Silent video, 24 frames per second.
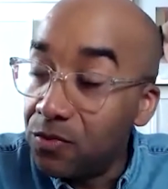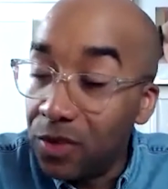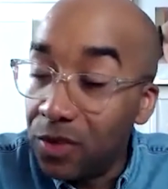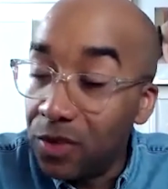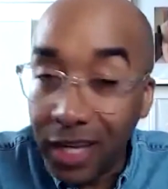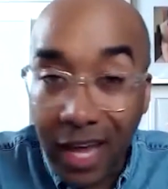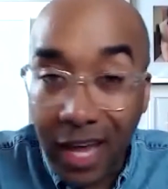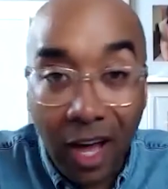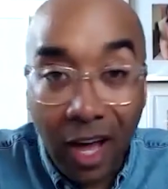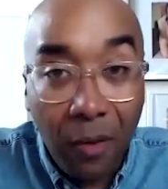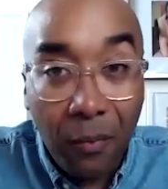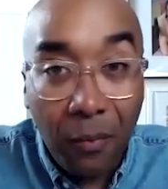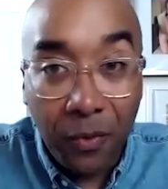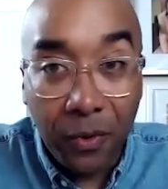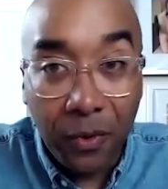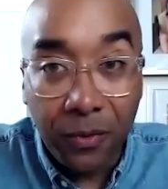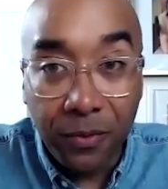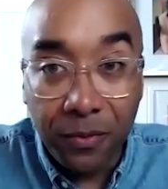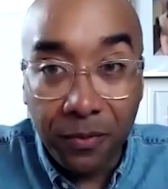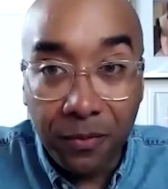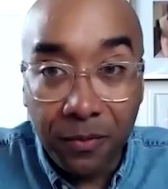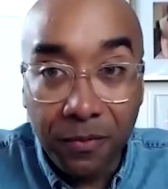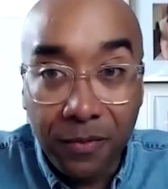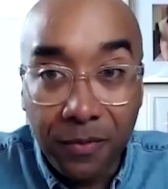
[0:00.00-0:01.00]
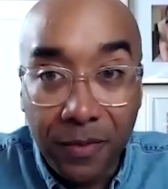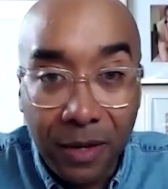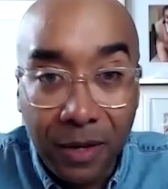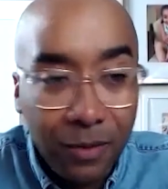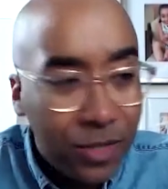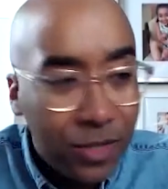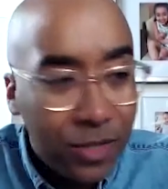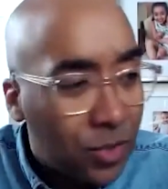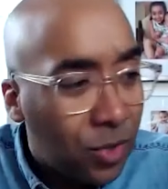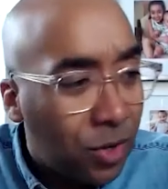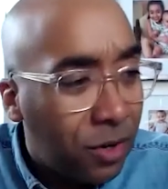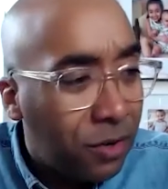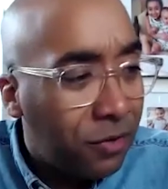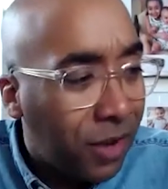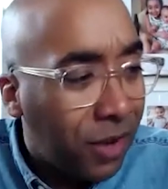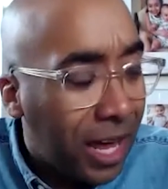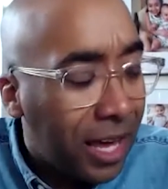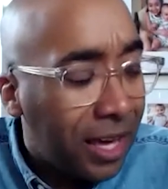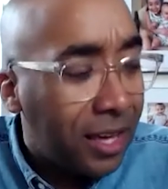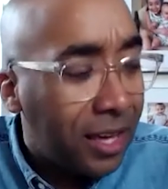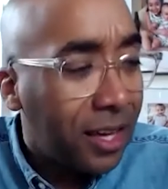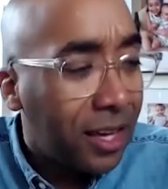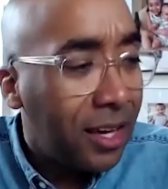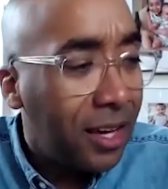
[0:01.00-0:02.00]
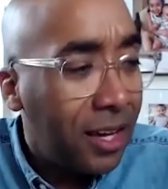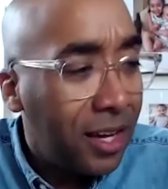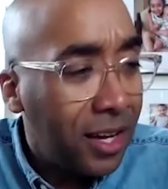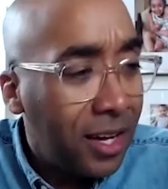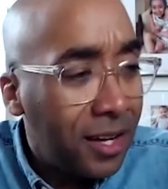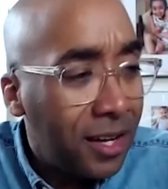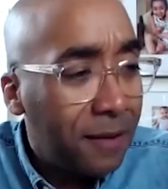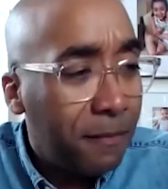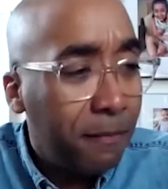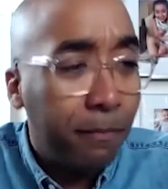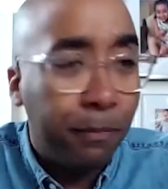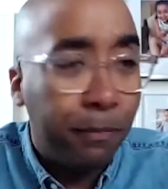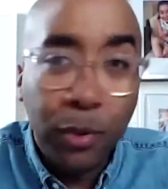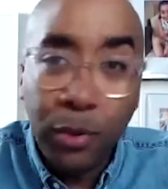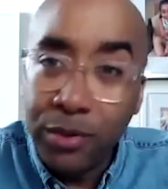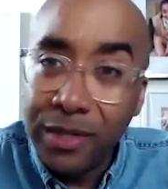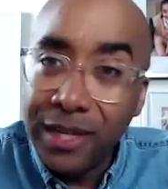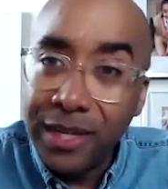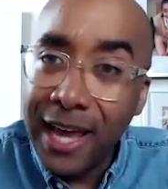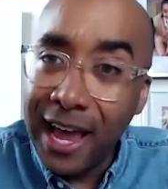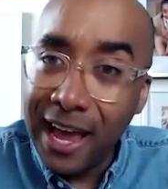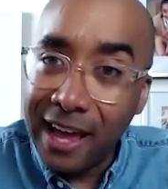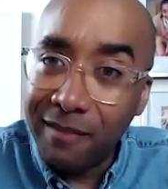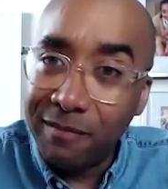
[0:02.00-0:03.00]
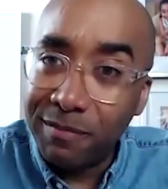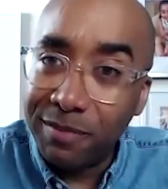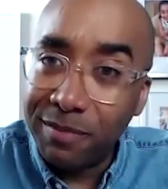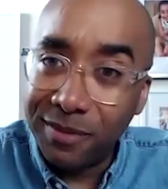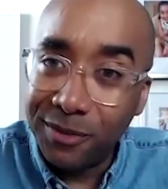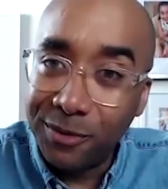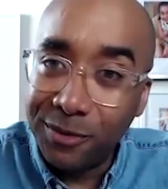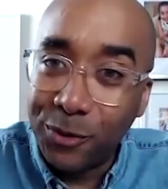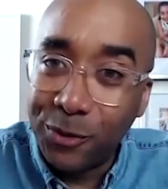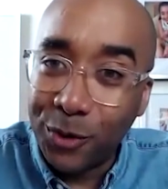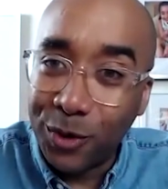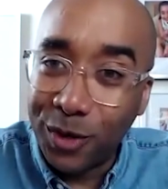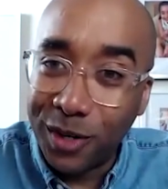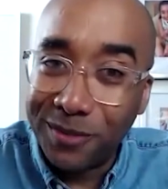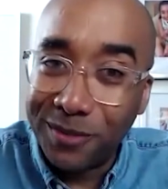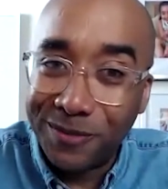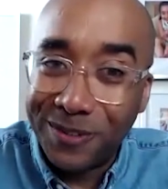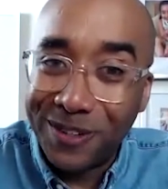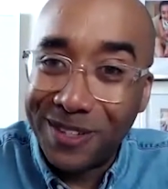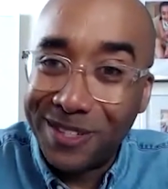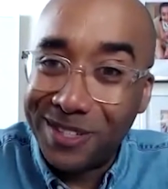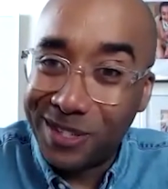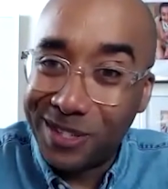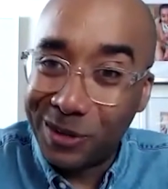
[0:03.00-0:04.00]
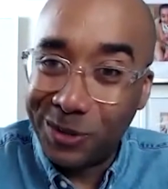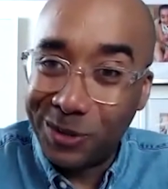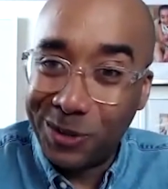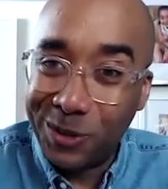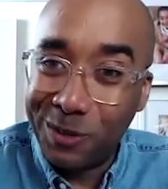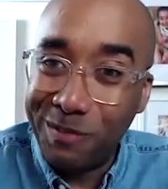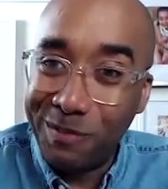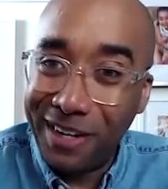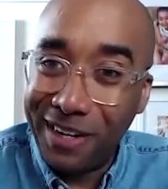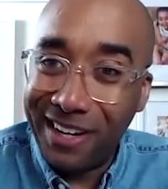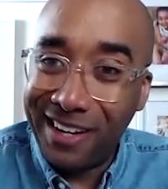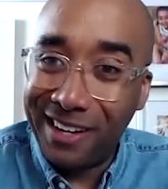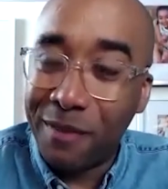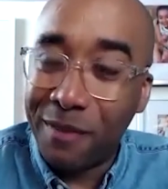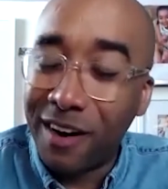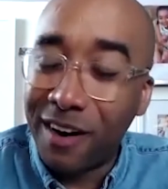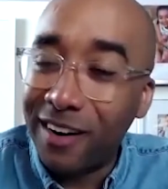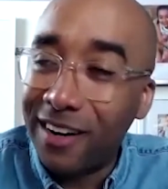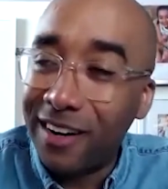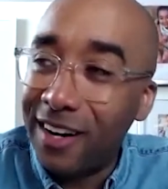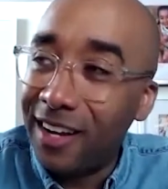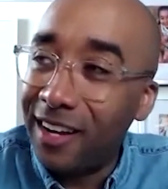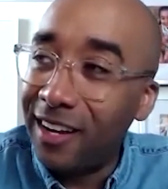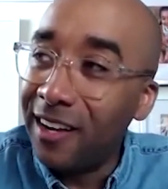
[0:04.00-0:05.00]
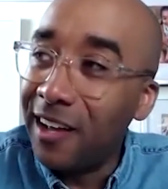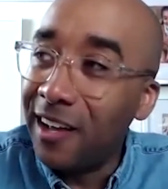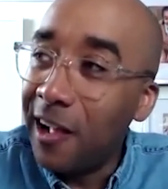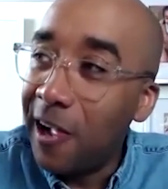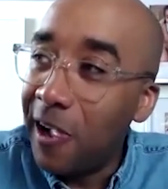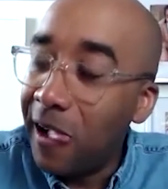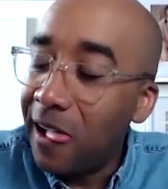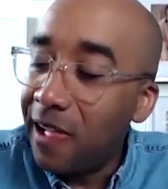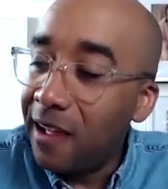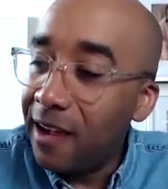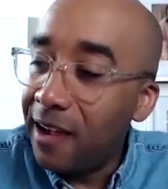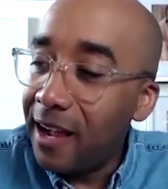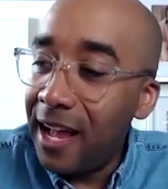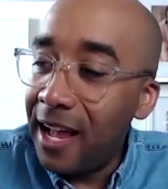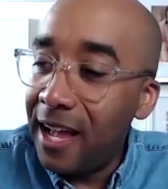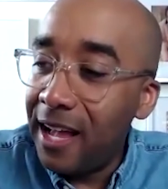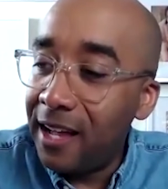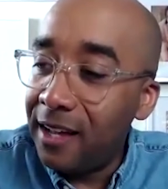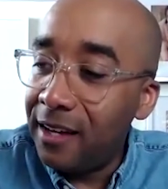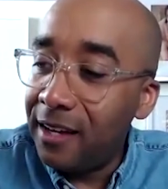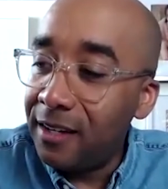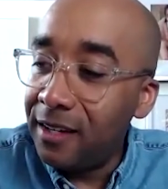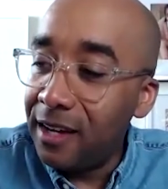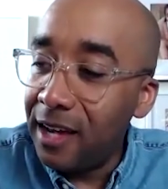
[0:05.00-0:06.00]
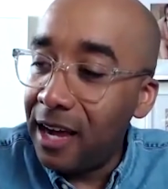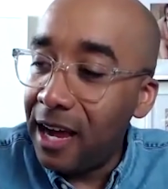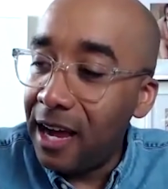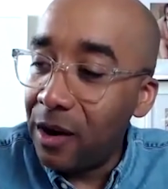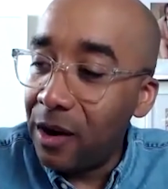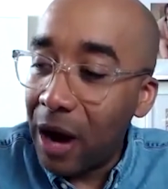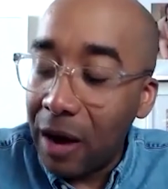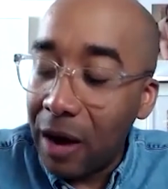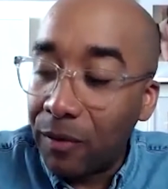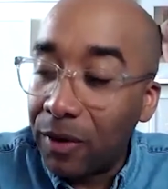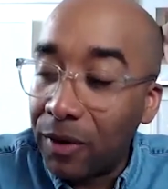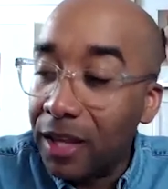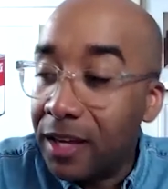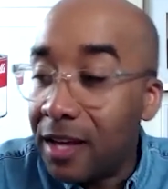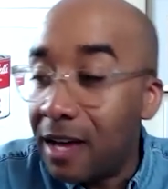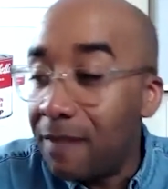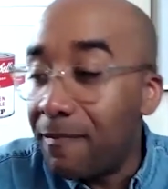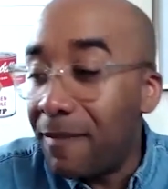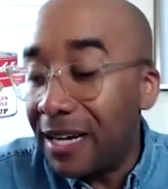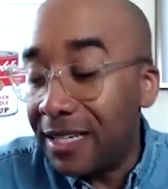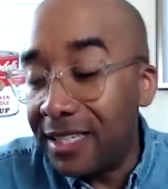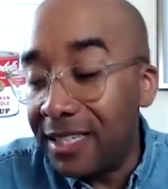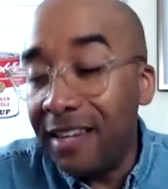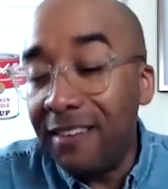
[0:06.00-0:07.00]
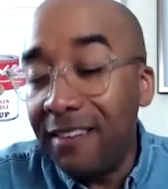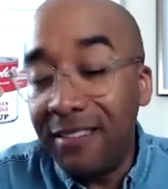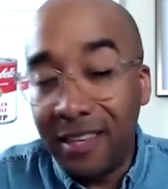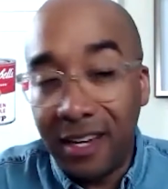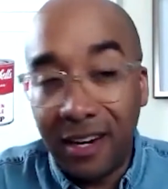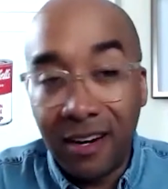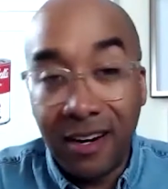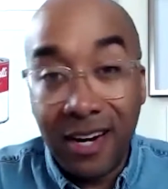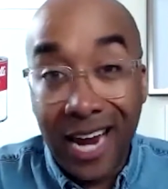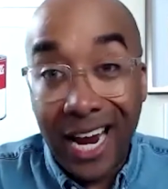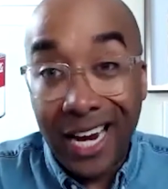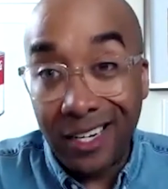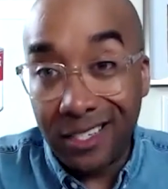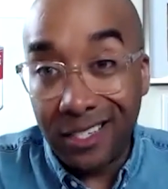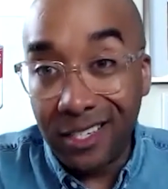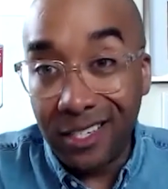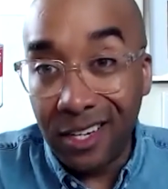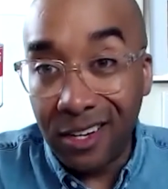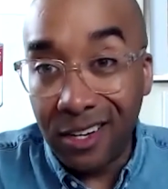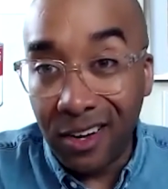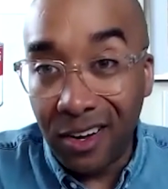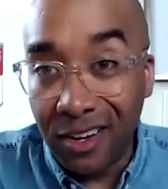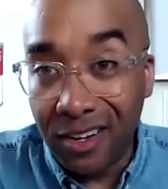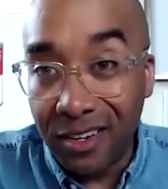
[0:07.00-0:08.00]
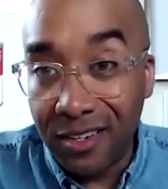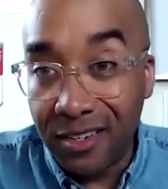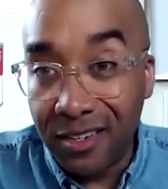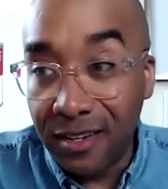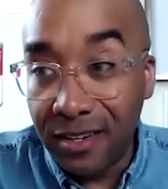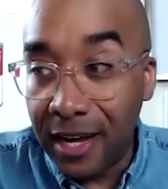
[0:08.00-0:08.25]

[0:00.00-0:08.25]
helpful. It was sort of like boot camp for social media marketing. And I really cut my teeth there at an agency called